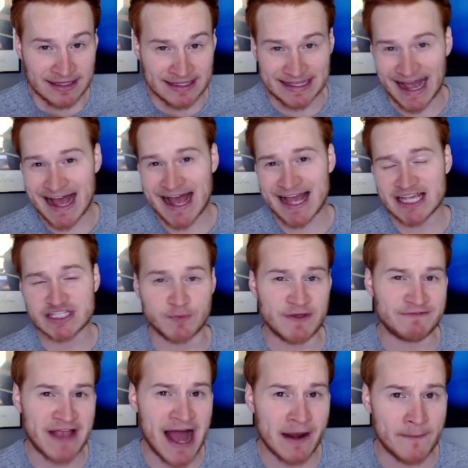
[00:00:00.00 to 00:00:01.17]
Guys,
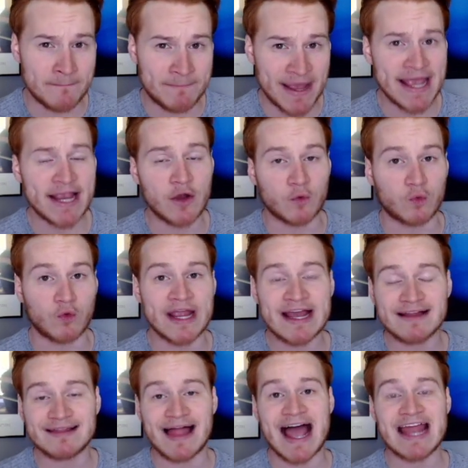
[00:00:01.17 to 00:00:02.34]
we've got a big
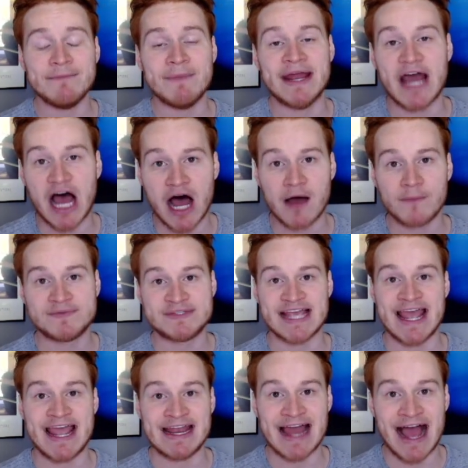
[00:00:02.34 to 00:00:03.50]
realignment
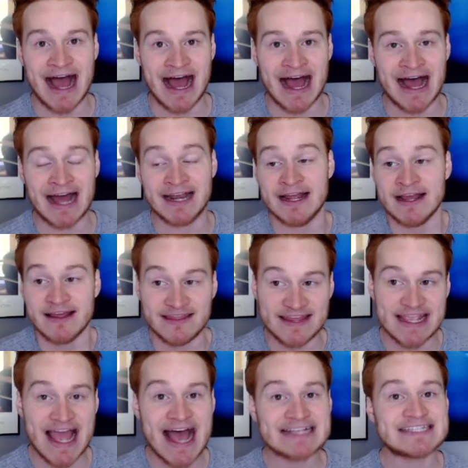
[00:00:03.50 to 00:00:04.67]
update on
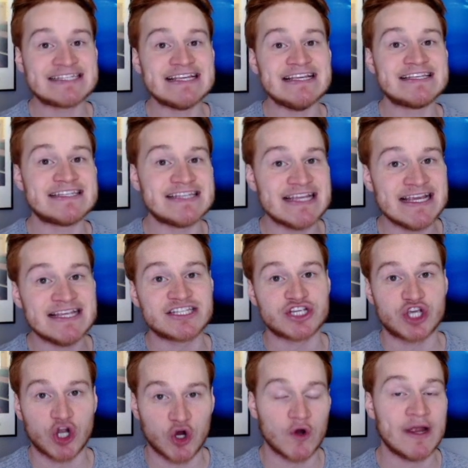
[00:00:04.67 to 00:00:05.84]
the SEC's
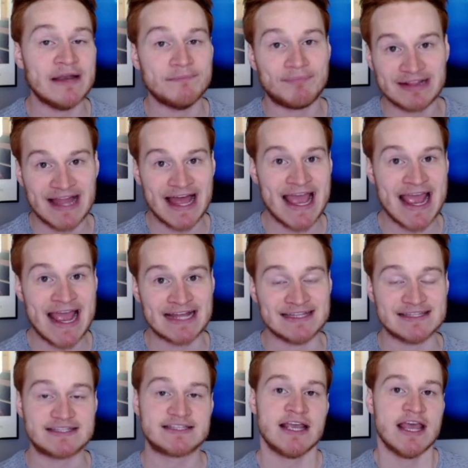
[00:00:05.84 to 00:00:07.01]
current
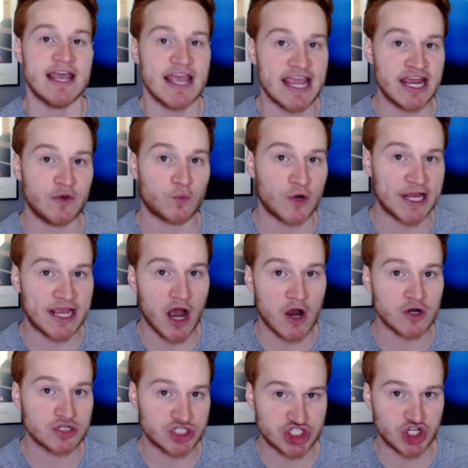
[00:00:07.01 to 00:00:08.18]
plans in
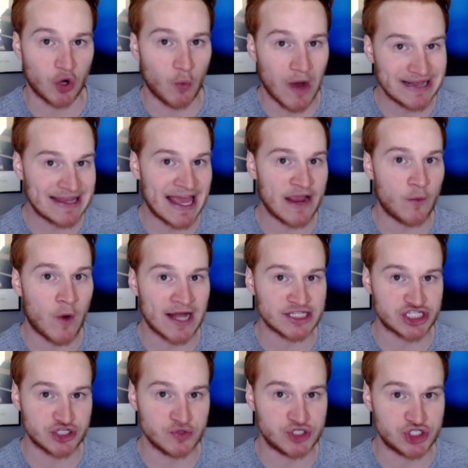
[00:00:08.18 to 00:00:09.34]
regards to what they want
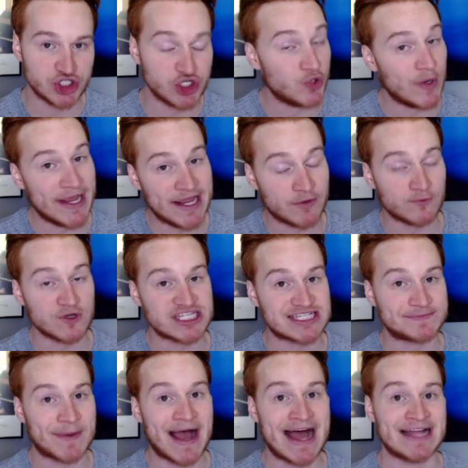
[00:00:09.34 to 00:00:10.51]
to do in
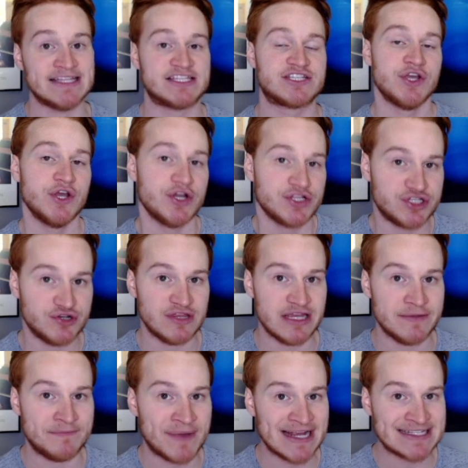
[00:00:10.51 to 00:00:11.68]
response to
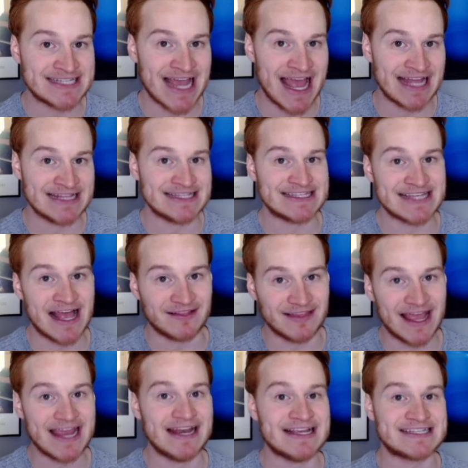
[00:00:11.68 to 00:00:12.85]
the Big Ten's
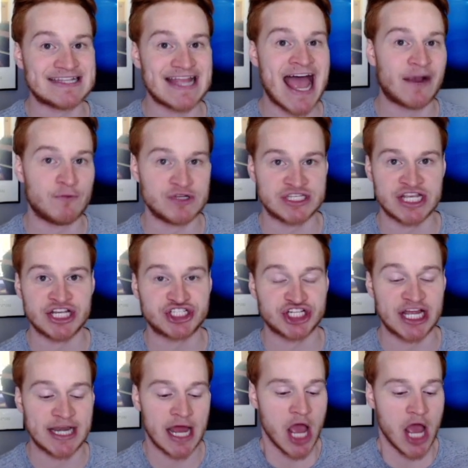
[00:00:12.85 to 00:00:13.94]
latest acquisition